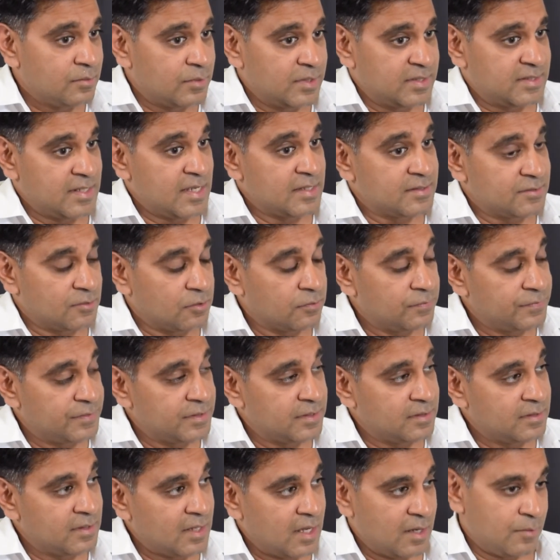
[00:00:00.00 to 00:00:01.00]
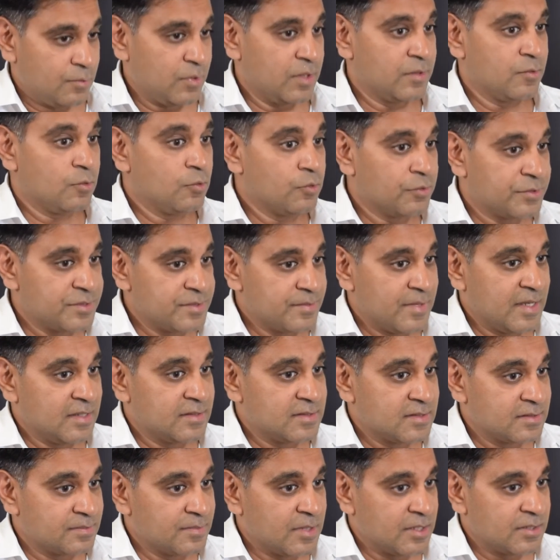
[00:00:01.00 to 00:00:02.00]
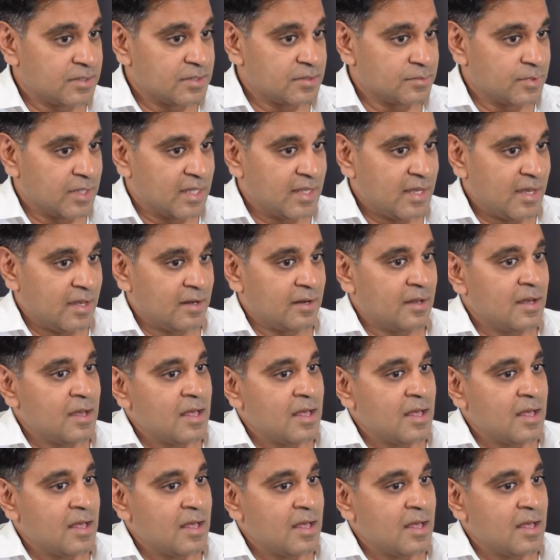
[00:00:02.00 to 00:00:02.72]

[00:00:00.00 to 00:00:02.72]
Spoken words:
we test often, and we automate as much as we can.